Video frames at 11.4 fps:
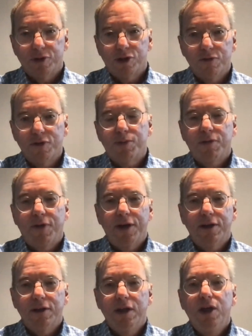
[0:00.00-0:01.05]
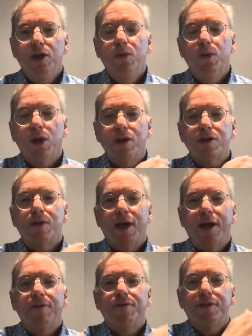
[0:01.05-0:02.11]
service provider who will also
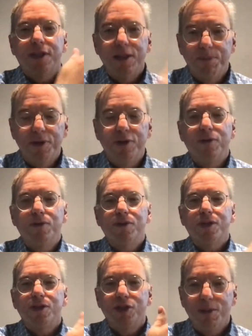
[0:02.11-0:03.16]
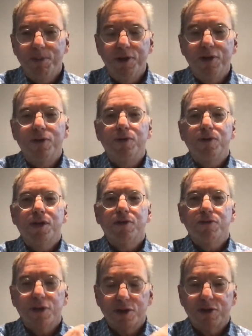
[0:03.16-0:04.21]
have TPUs and GPUs and
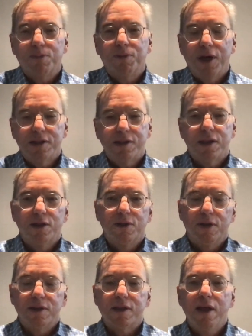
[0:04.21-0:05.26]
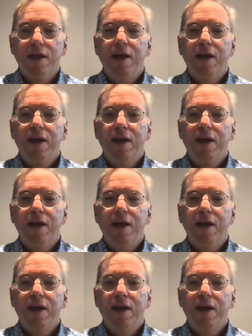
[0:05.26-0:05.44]
traditional processing units.